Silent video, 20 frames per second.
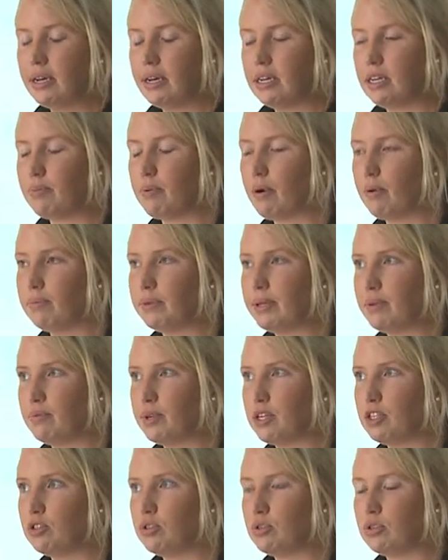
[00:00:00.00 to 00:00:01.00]
you probably
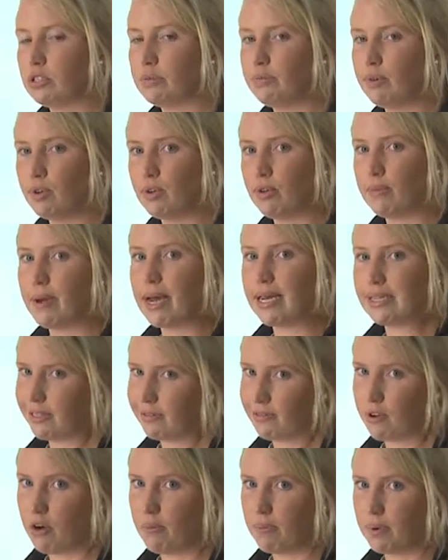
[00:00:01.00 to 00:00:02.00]
want to do smaller amounts
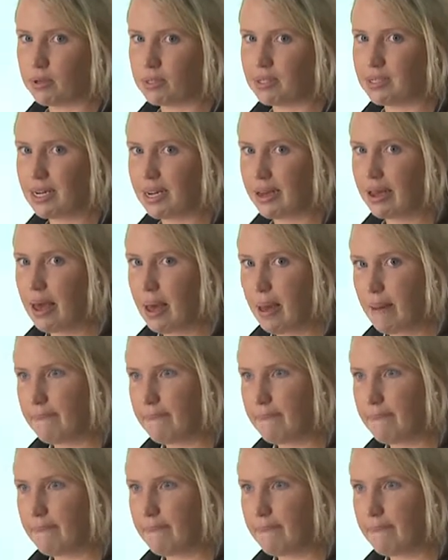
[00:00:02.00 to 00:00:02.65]
of composting,